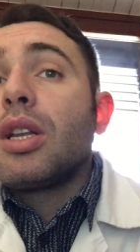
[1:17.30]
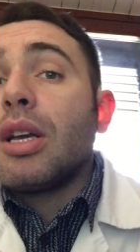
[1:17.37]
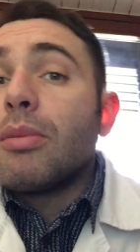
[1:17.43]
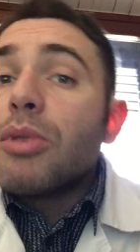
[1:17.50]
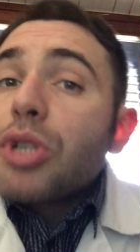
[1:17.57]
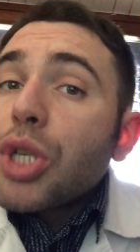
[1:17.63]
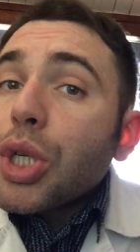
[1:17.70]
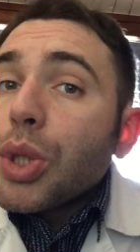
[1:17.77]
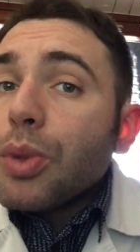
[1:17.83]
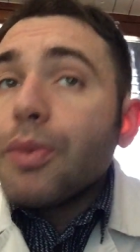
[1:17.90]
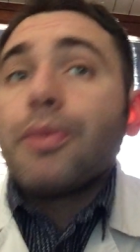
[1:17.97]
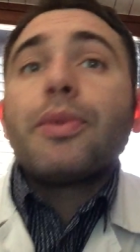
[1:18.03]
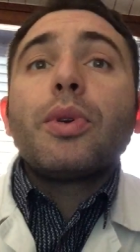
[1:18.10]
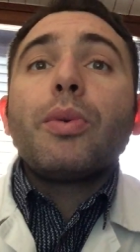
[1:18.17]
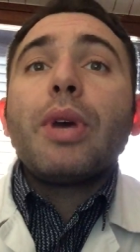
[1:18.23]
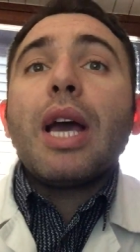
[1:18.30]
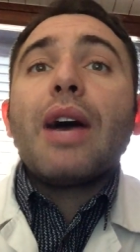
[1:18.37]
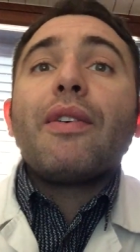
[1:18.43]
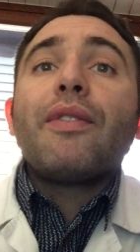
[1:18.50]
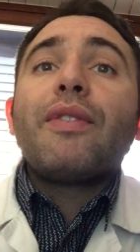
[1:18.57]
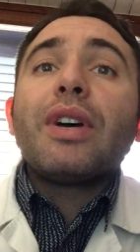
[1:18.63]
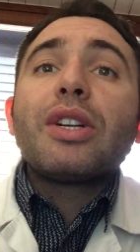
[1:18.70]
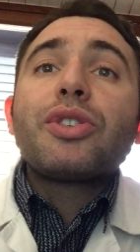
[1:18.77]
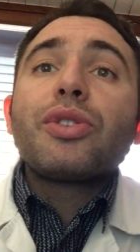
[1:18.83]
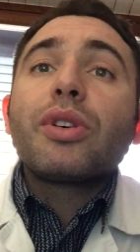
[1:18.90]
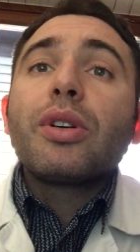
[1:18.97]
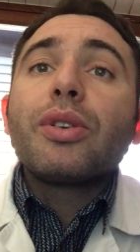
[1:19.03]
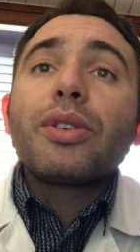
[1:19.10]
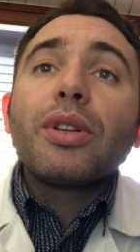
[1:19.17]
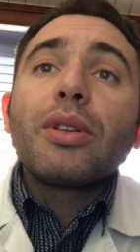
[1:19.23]
Number two, we have
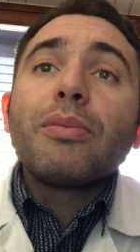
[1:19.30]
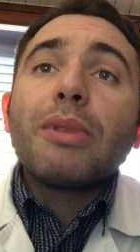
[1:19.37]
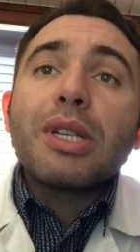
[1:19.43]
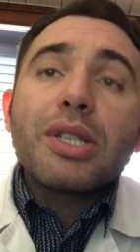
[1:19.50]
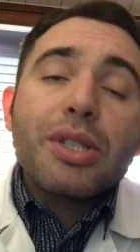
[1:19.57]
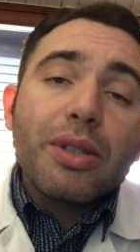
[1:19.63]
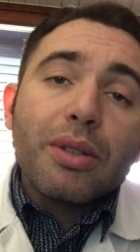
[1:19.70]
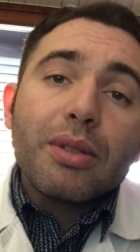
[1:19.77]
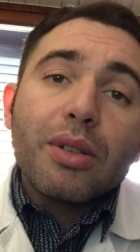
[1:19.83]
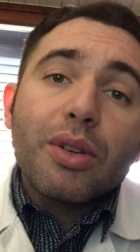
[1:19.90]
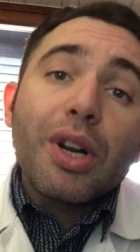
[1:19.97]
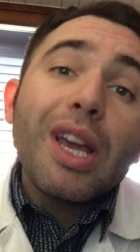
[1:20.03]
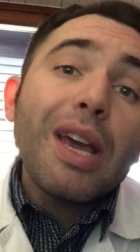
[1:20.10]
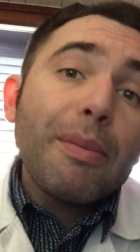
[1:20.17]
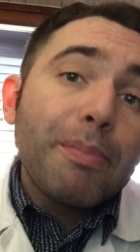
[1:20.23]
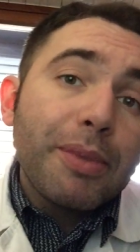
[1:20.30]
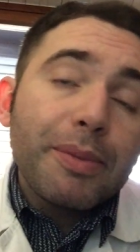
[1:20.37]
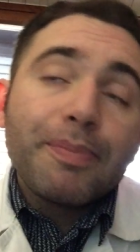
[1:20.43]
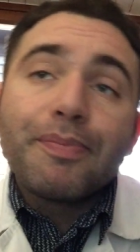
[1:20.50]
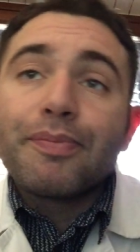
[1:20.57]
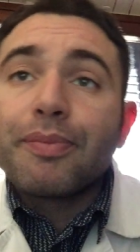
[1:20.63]
ventrogluteal muscle or hip.